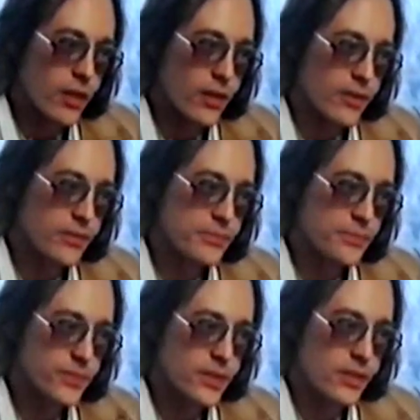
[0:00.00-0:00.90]

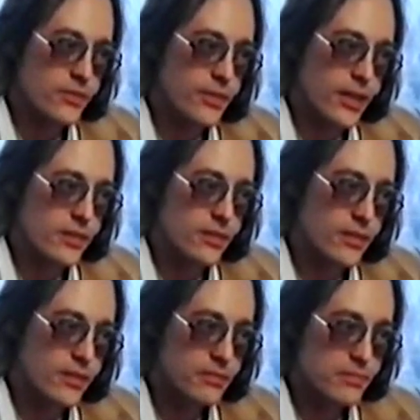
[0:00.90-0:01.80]
Um, in fact,
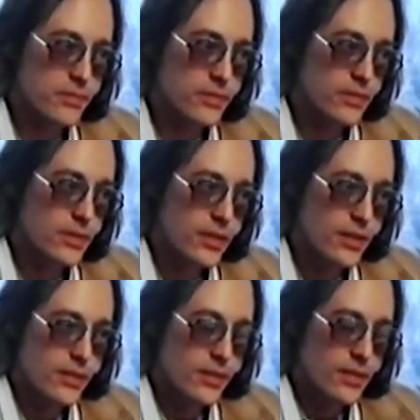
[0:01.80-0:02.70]
uh,
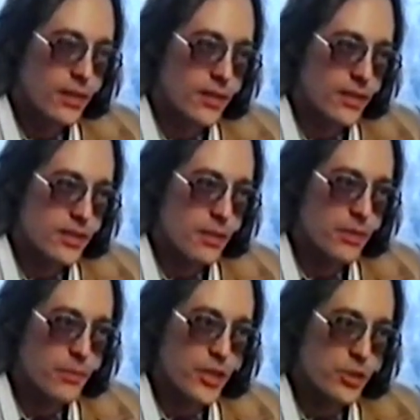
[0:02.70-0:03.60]
I think some
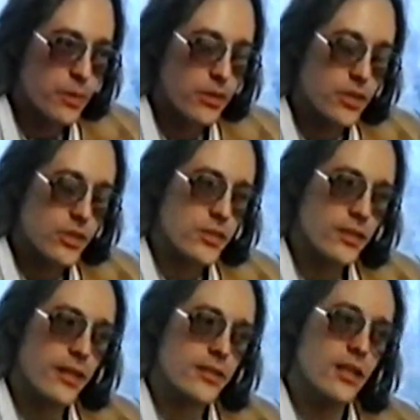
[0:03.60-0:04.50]
of the major politicians
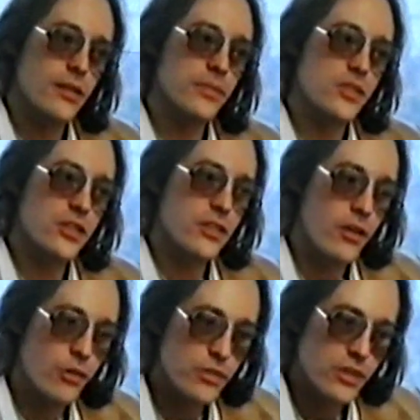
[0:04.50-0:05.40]
at that time considered
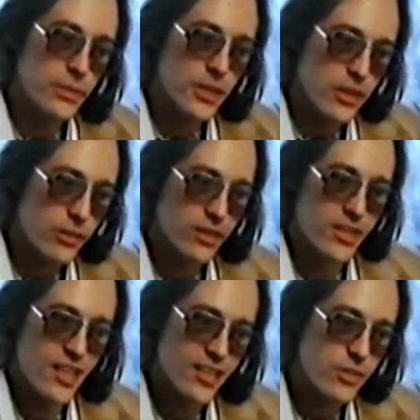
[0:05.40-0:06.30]
the whole thing to be a total
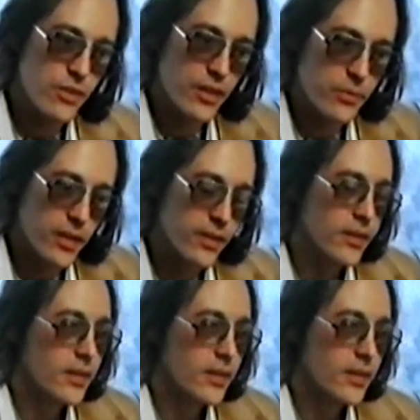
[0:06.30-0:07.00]
disaster anyway,